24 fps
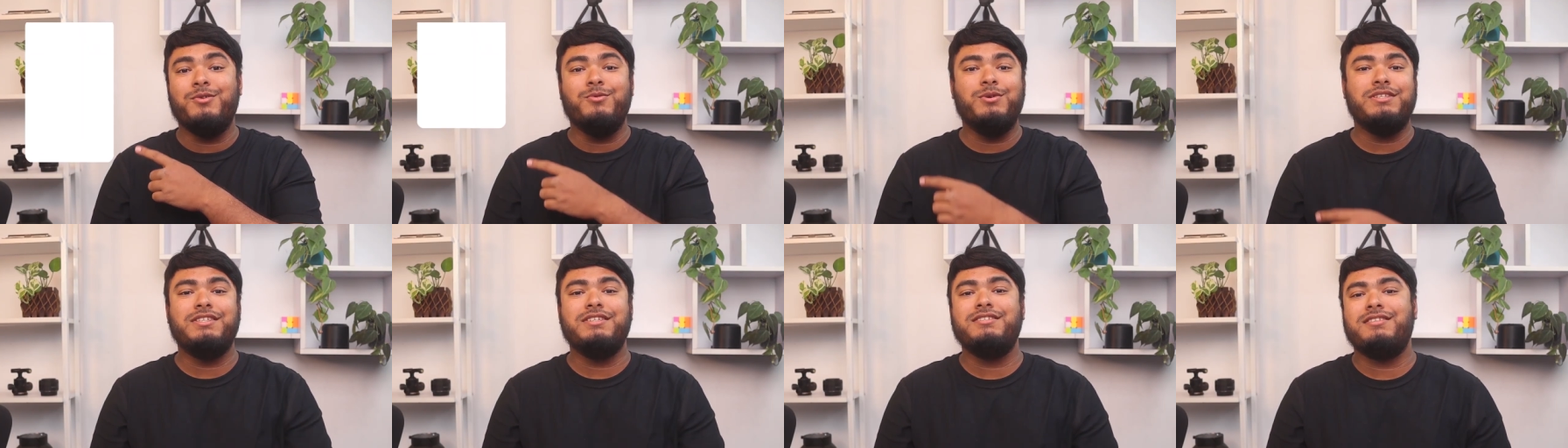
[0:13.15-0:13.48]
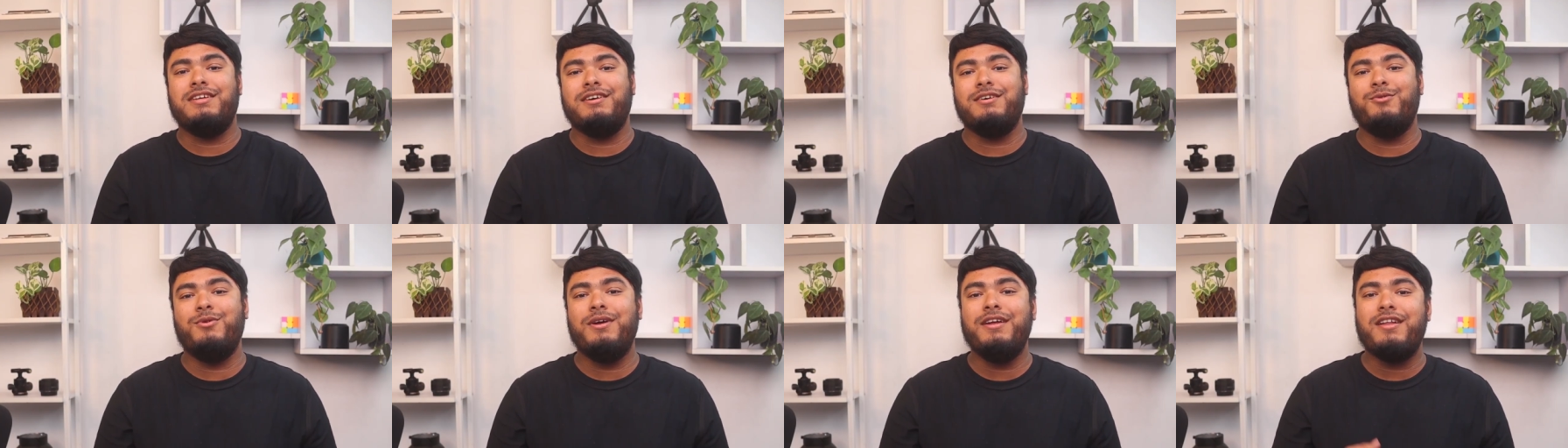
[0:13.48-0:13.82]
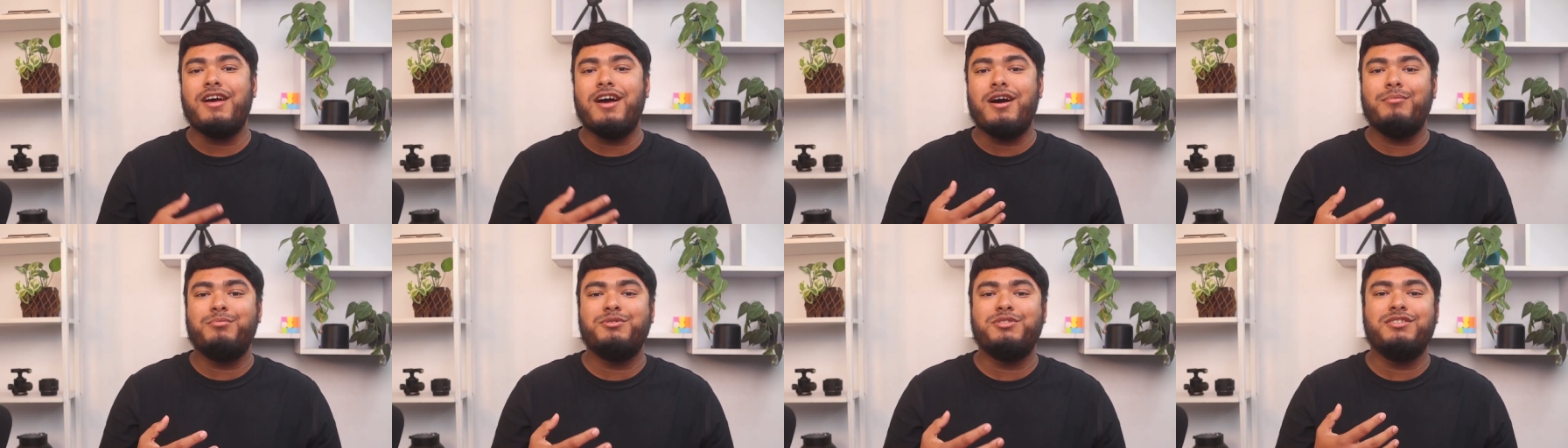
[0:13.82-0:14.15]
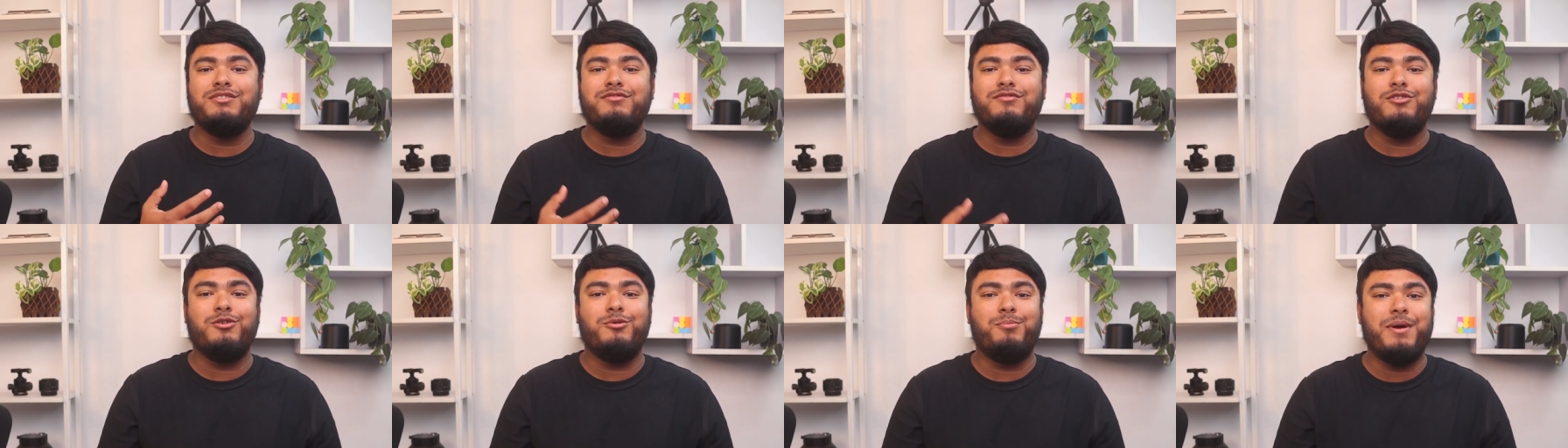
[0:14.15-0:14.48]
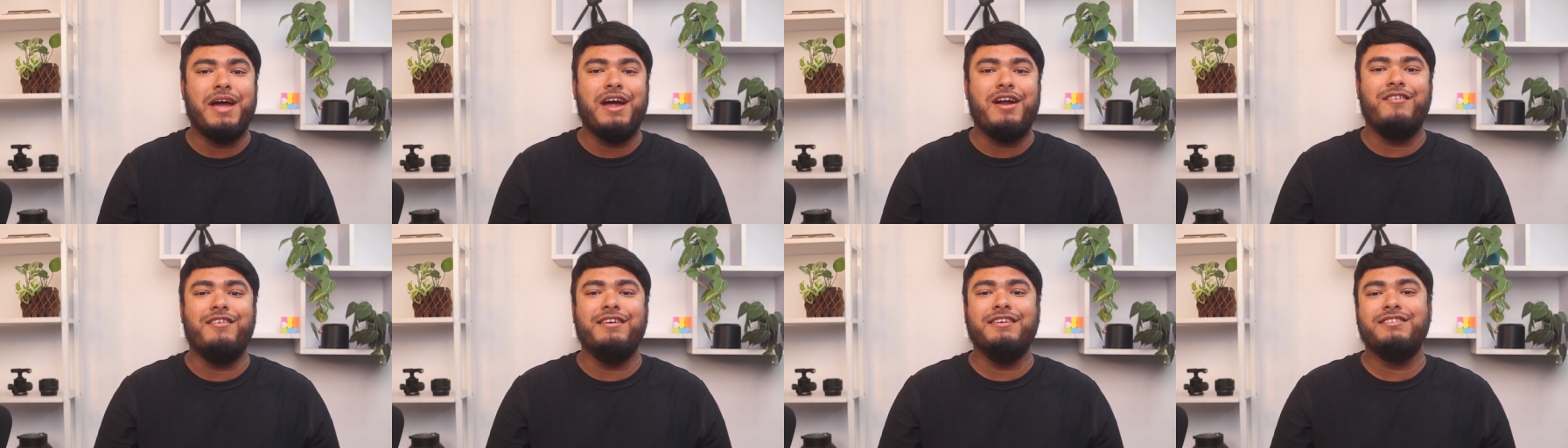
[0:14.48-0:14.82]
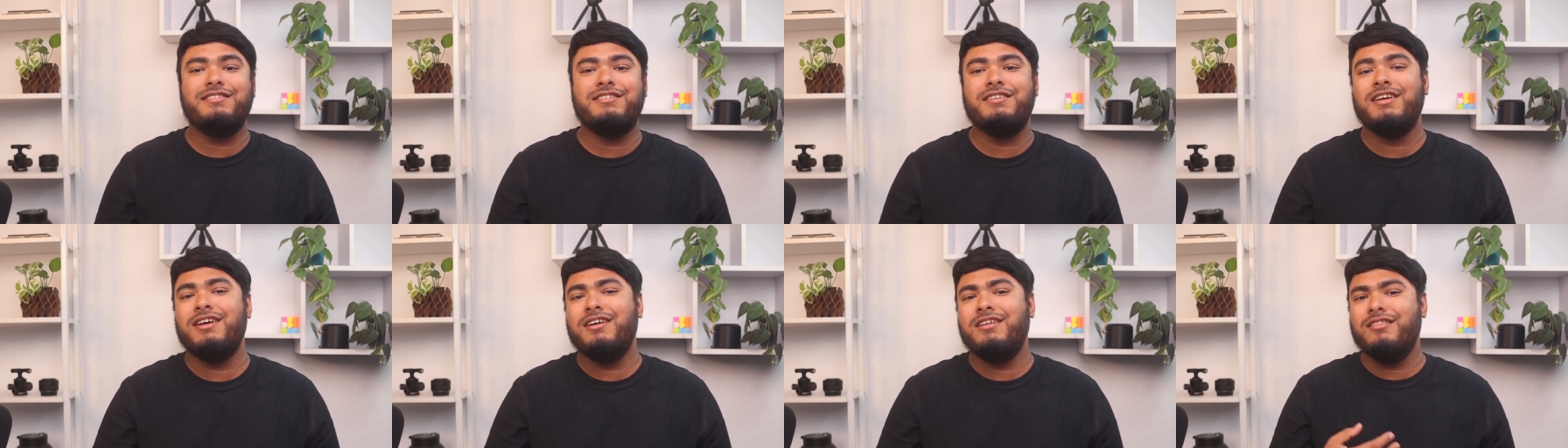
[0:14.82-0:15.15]
which is a great option for
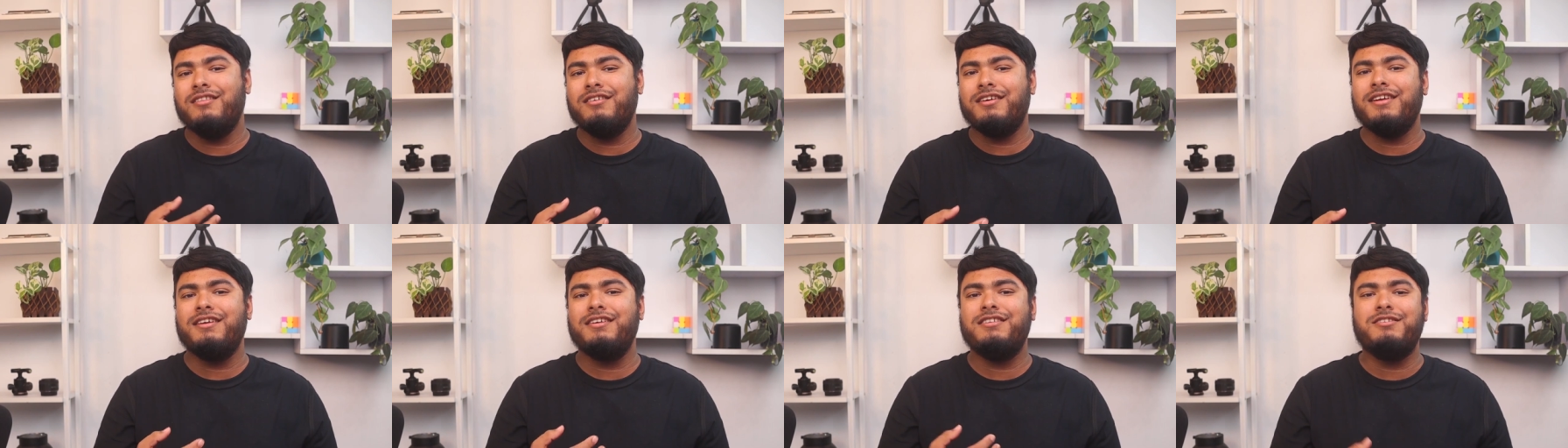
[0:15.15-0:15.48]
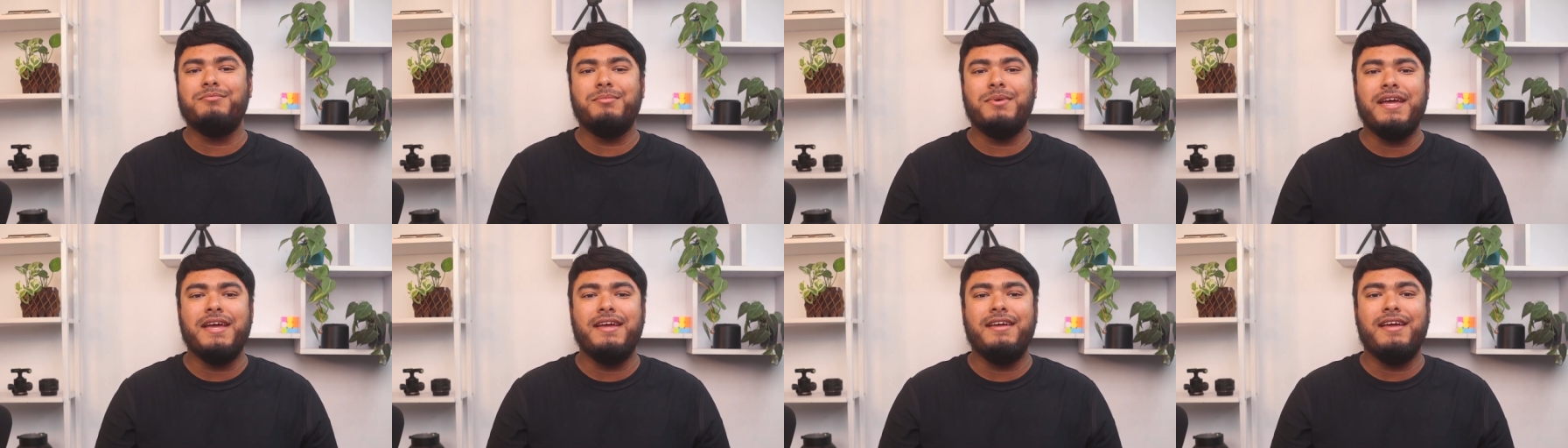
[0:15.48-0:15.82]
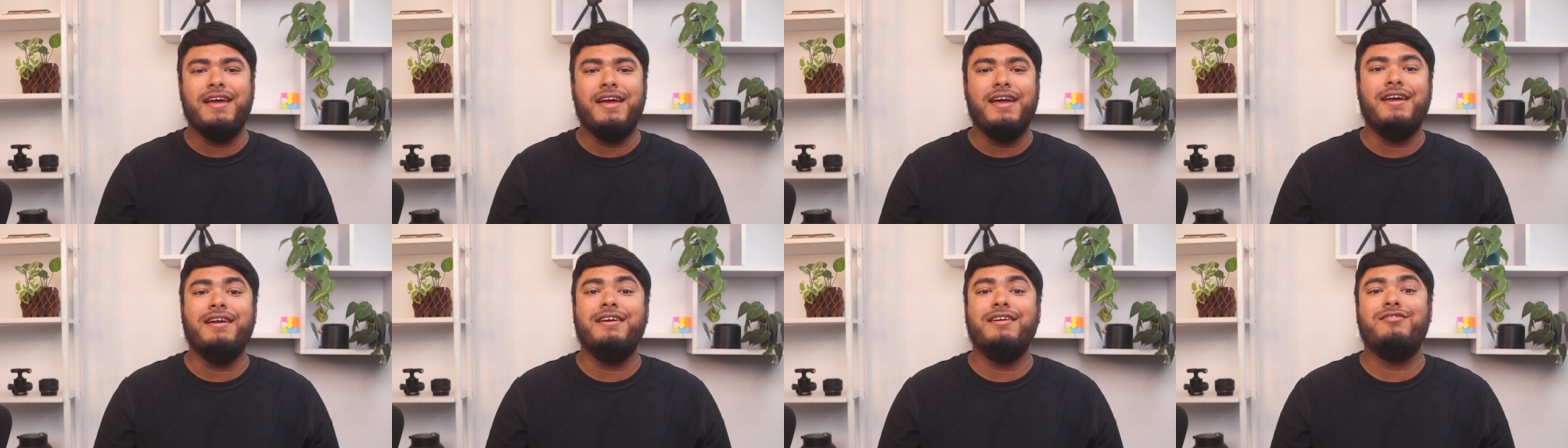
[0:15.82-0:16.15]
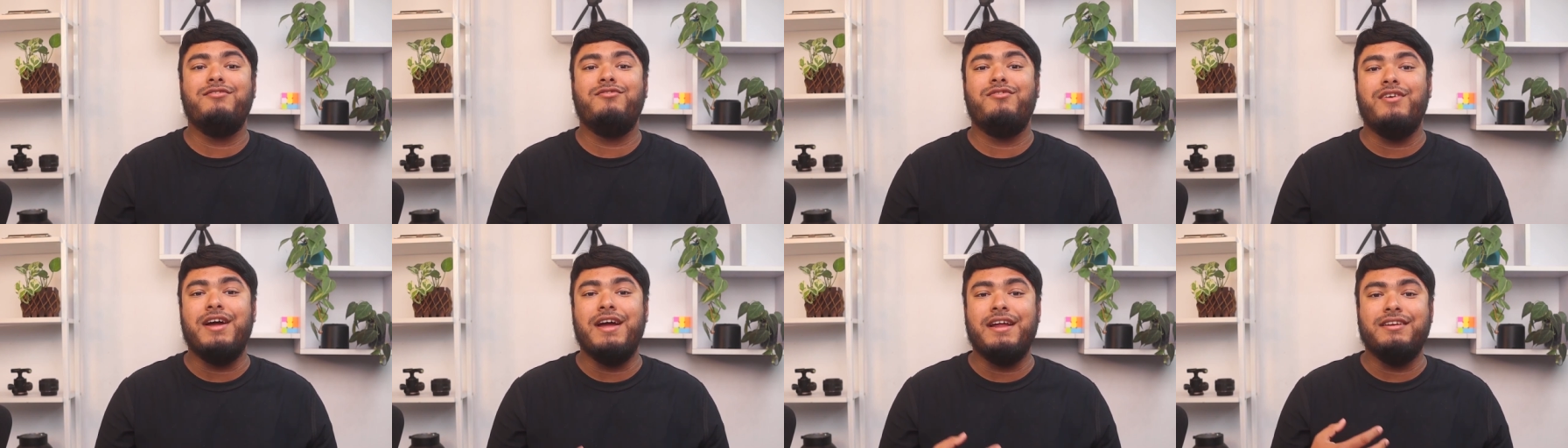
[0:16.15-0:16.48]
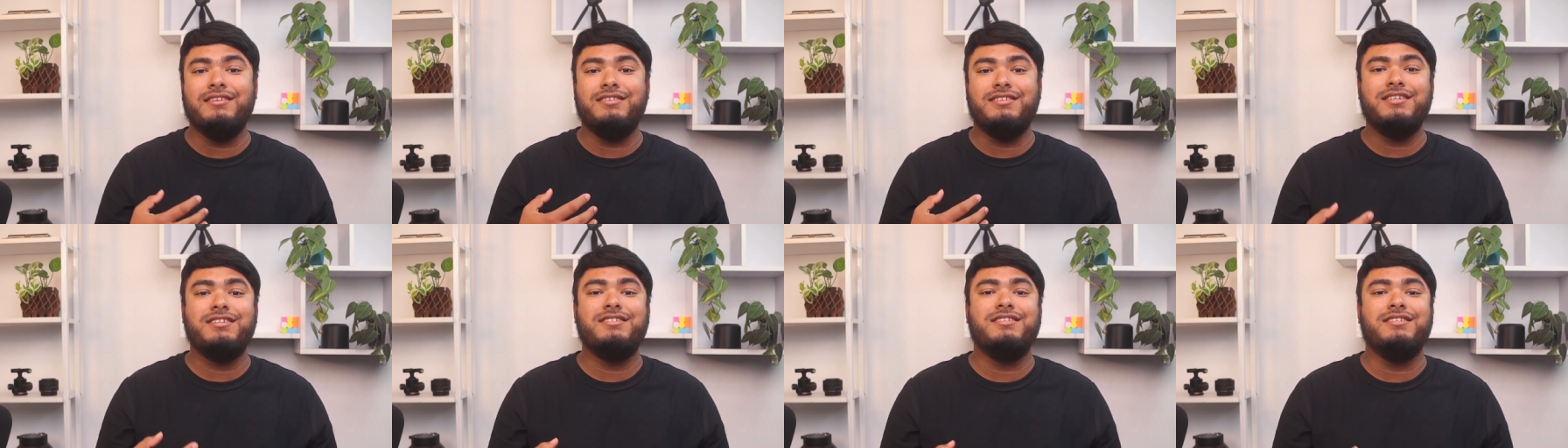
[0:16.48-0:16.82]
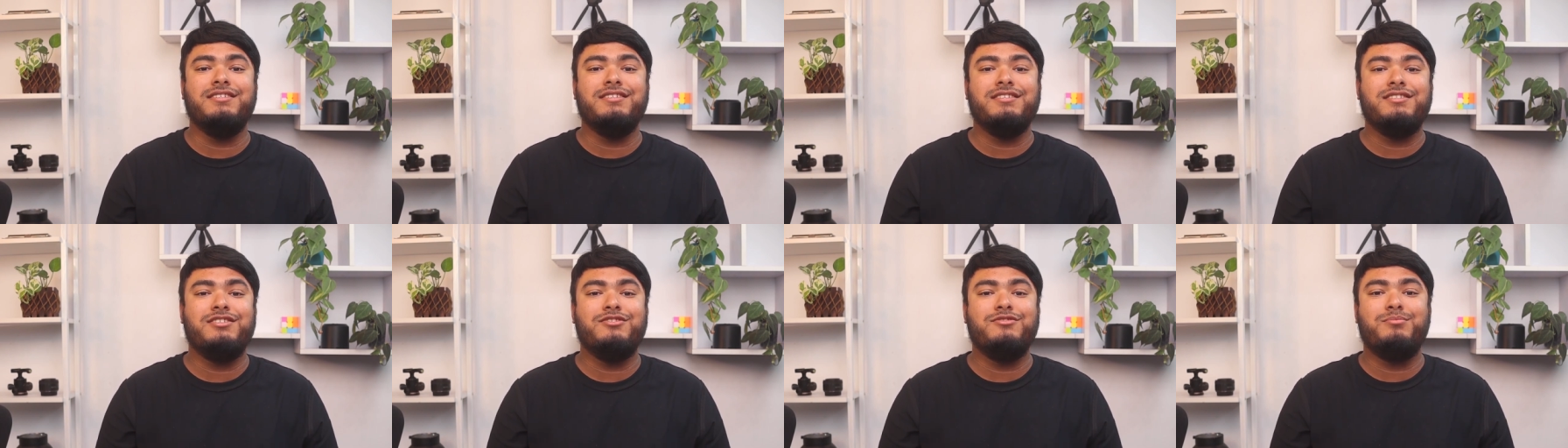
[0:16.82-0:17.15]
parents looking to make a
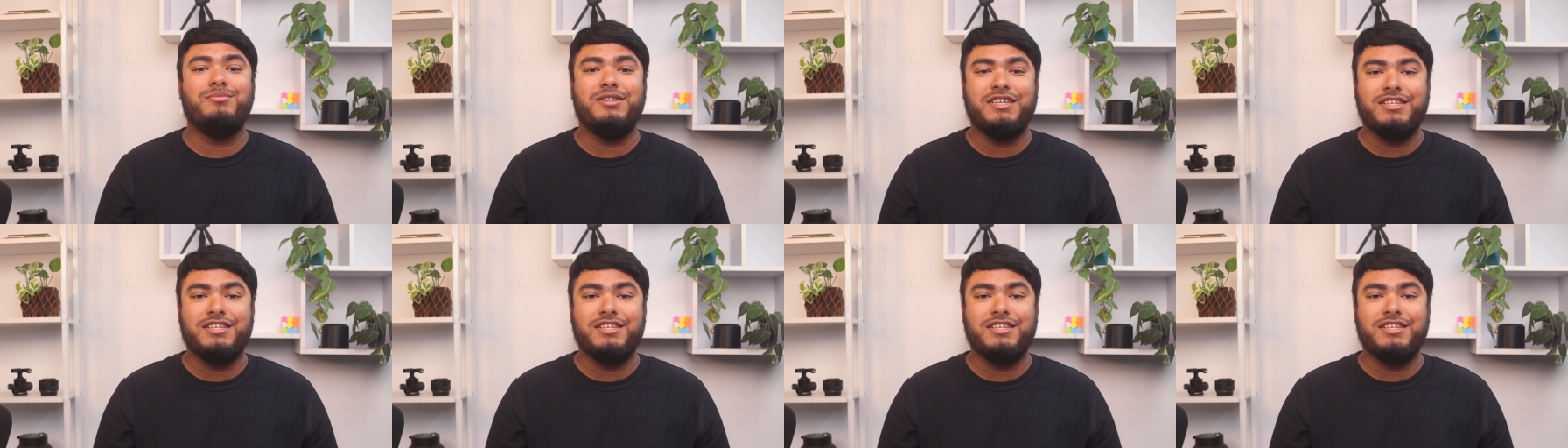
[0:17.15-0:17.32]
transition to